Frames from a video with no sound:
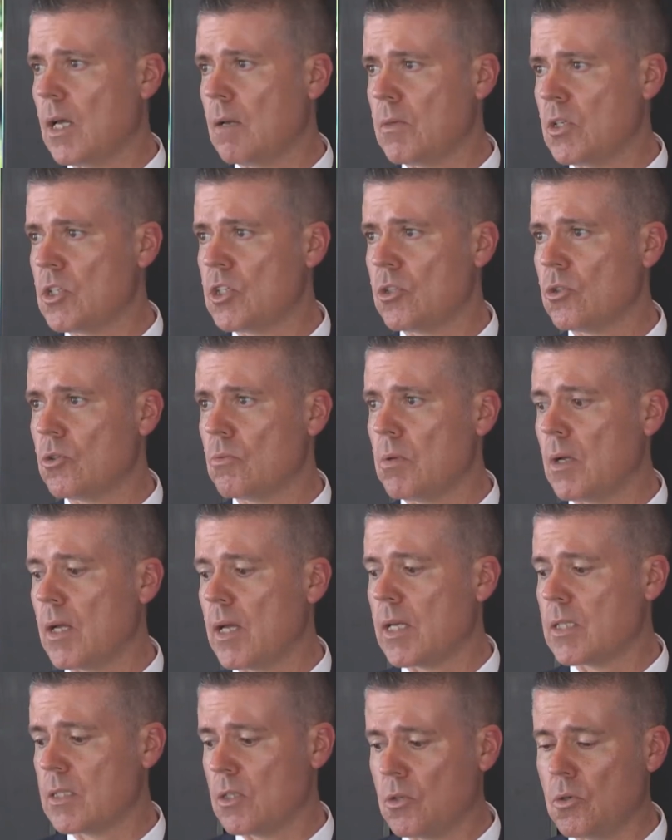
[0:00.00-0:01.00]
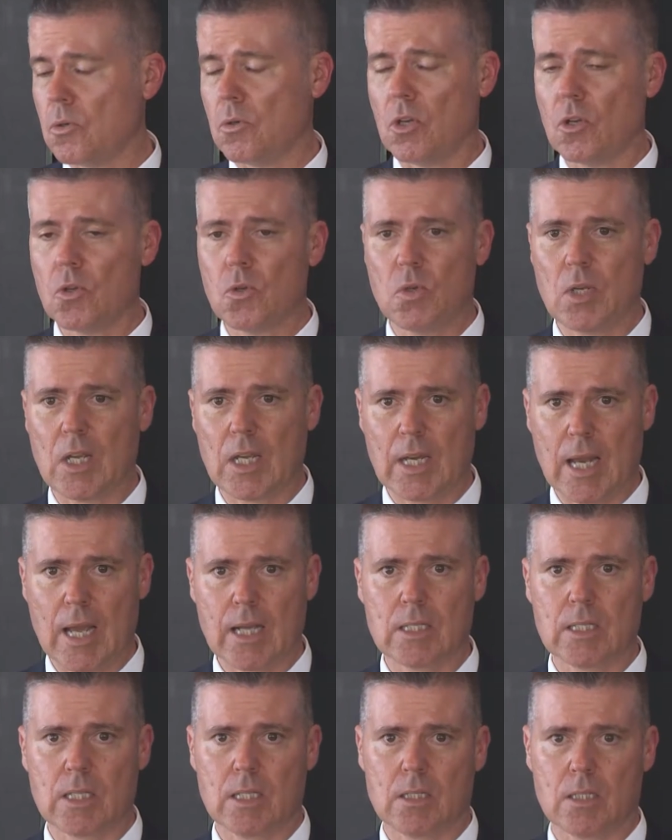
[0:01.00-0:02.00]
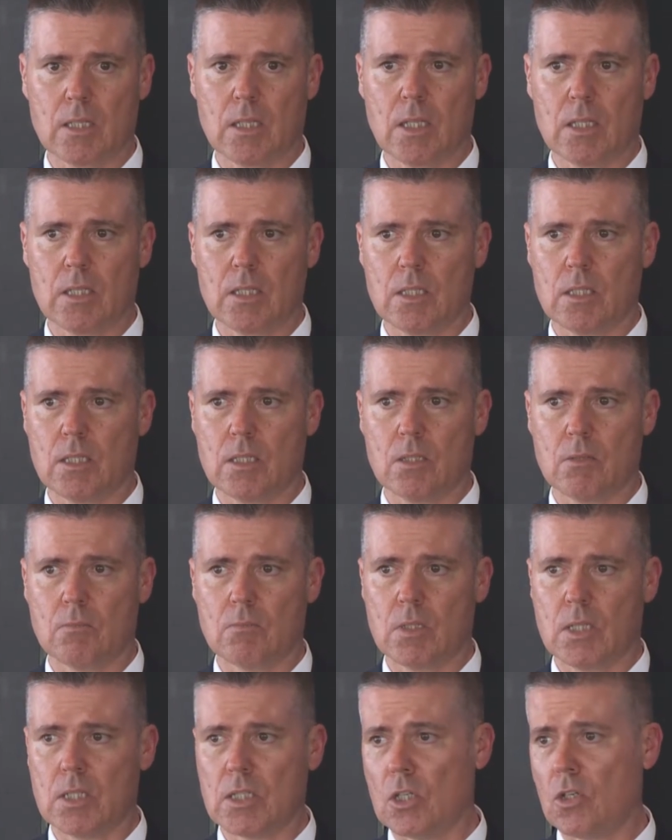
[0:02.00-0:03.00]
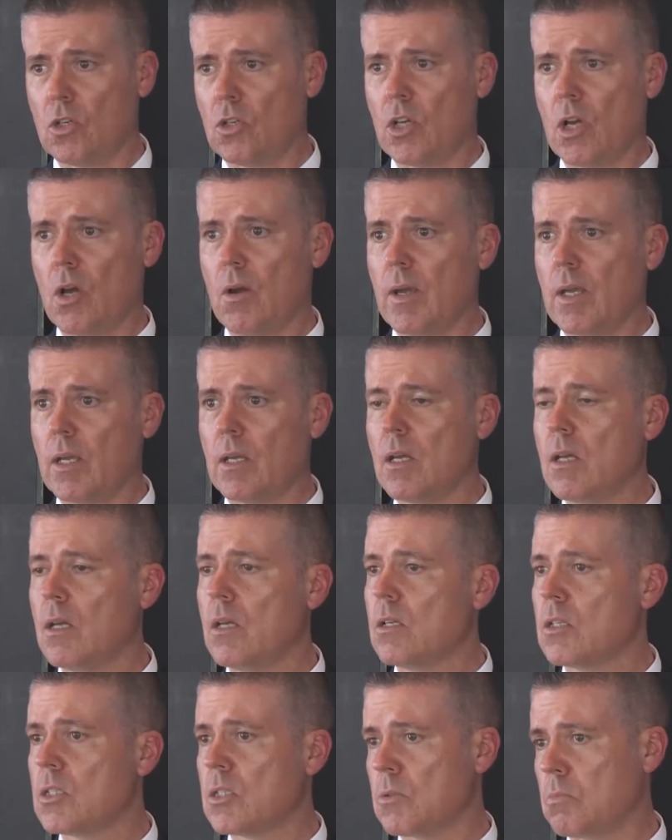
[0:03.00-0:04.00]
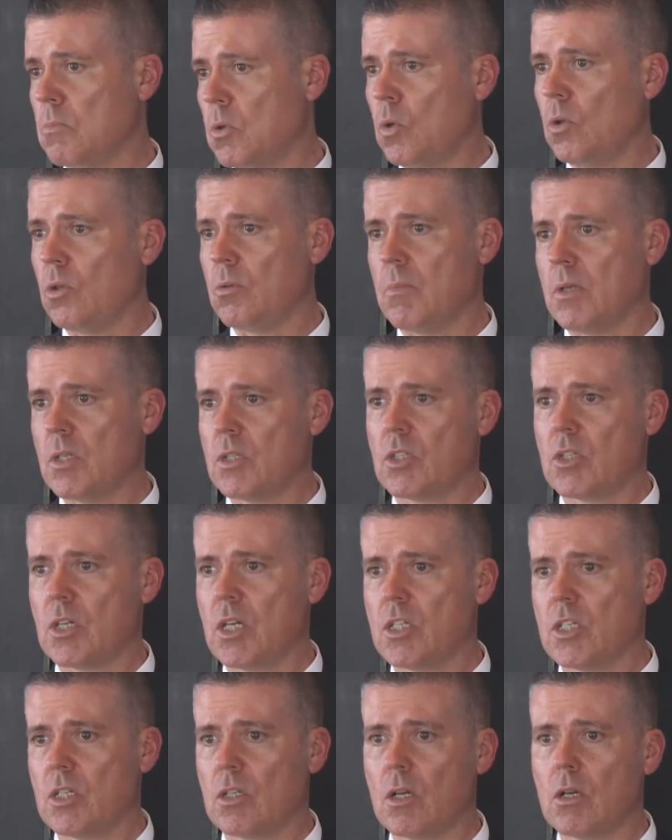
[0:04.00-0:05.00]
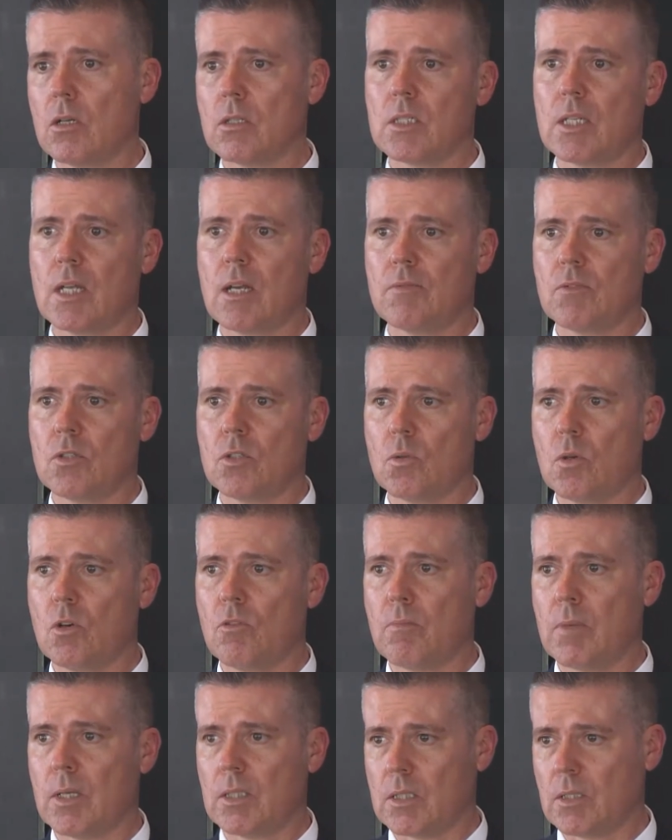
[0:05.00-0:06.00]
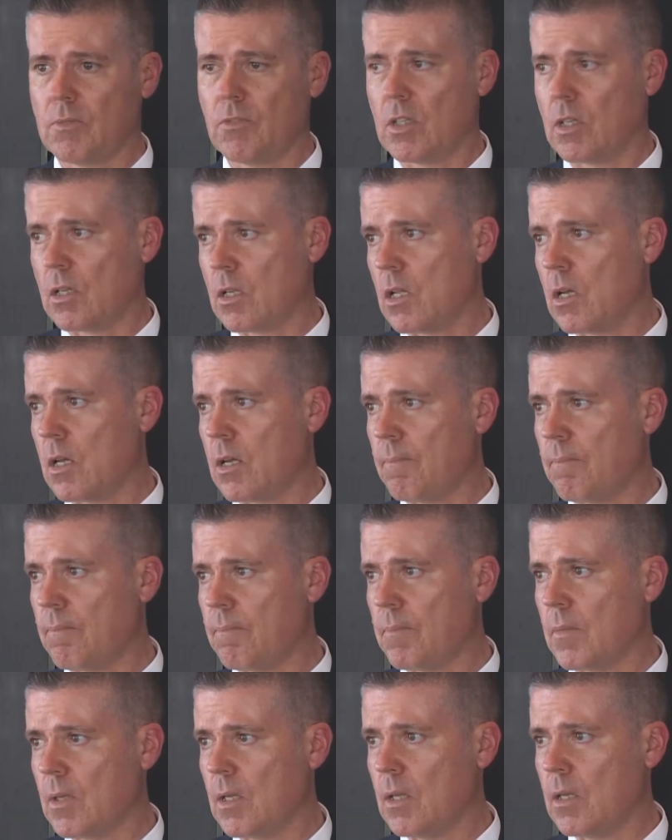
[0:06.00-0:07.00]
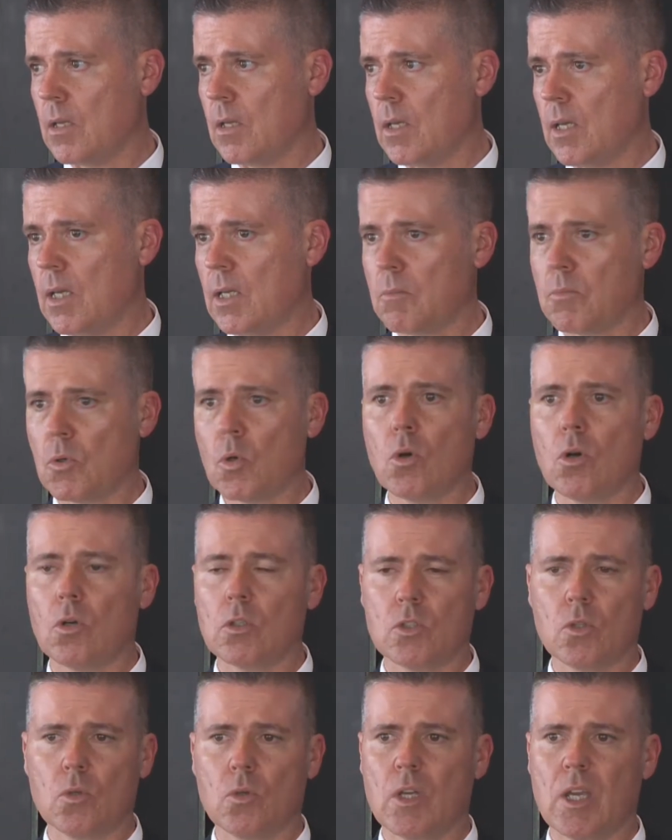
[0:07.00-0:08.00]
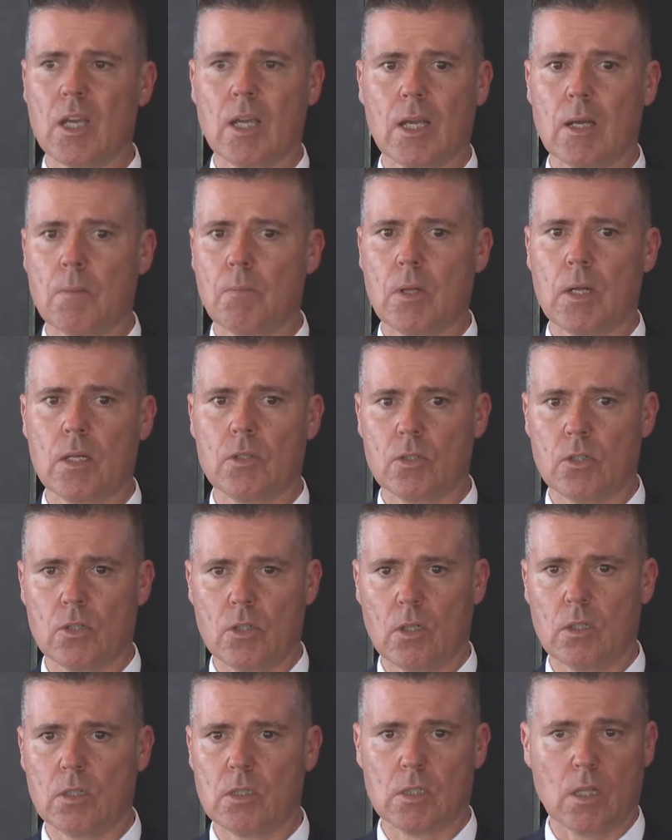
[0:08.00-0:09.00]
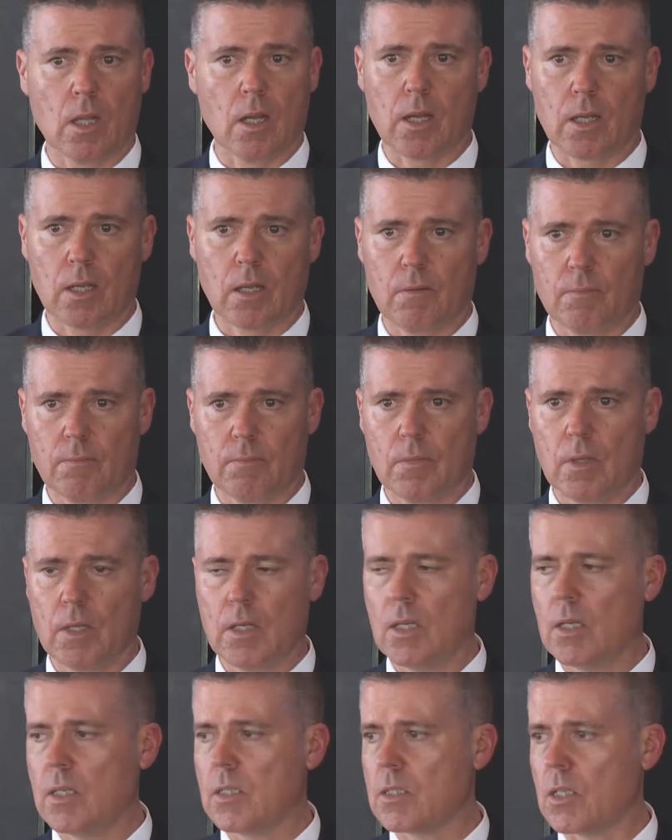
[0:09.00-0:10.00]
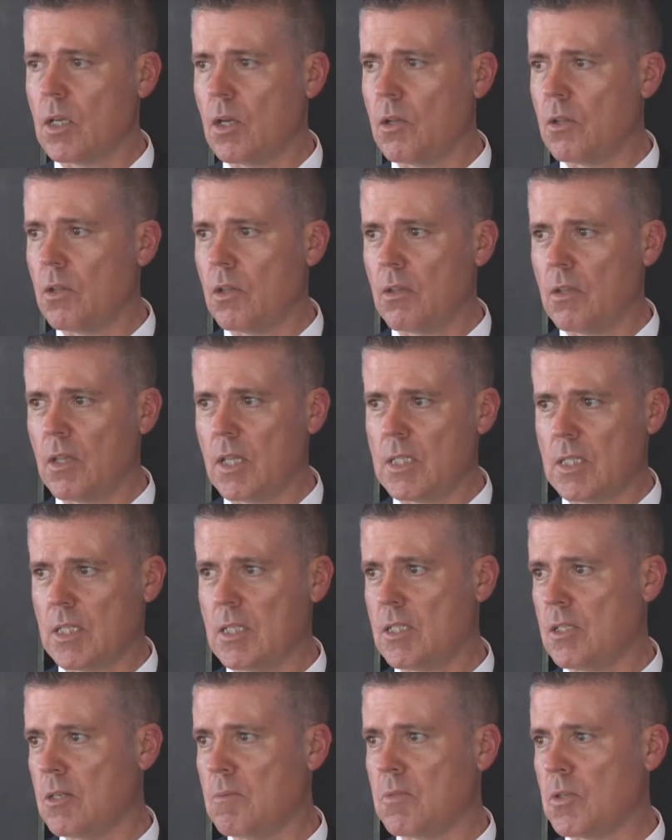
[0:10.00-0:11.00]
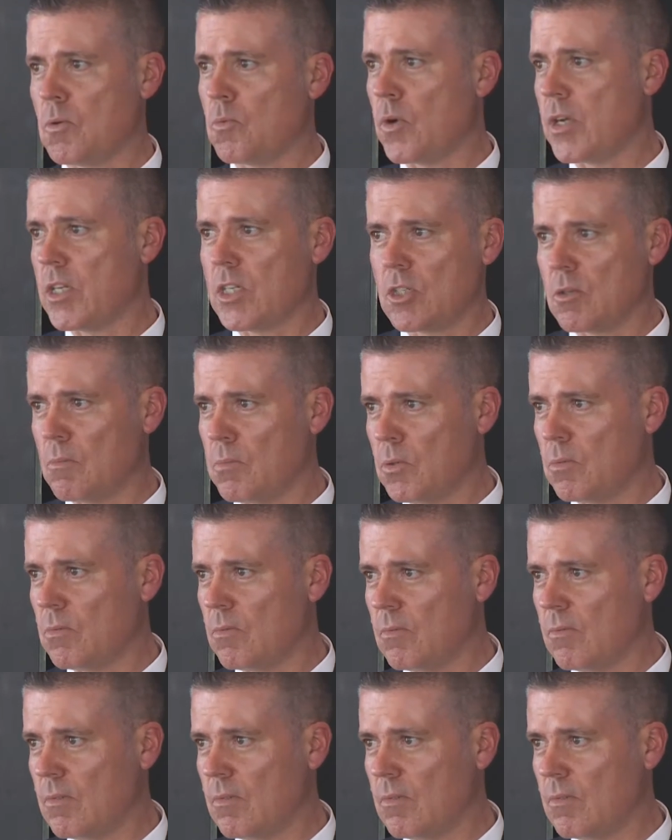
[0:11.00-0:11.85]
insured by us who need access to these systems. There's an ongoing small administration cost after 12 months for the client, and I'm talking a couple of $100 like. So these systems are reachable,